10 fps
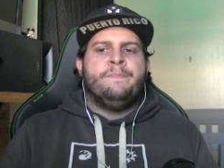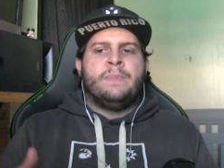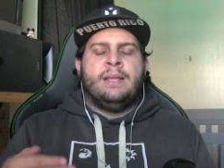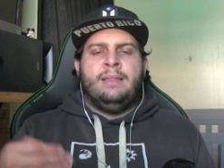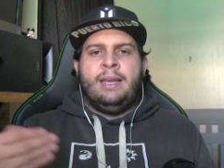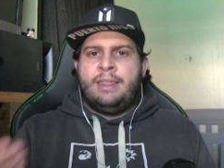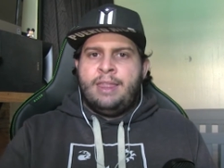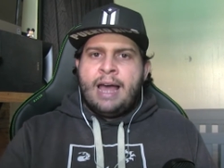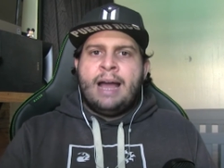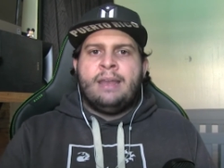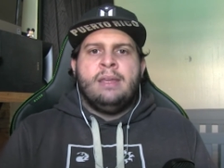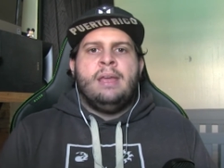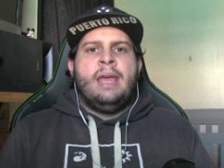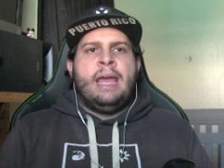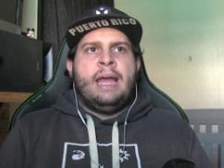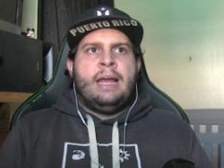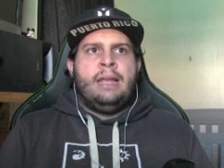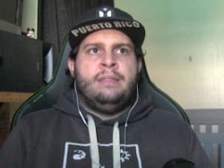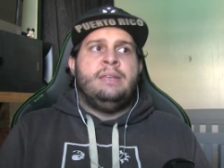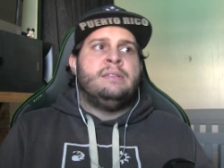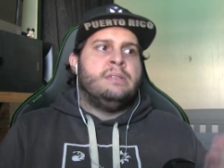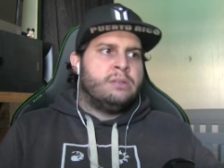like that, and this is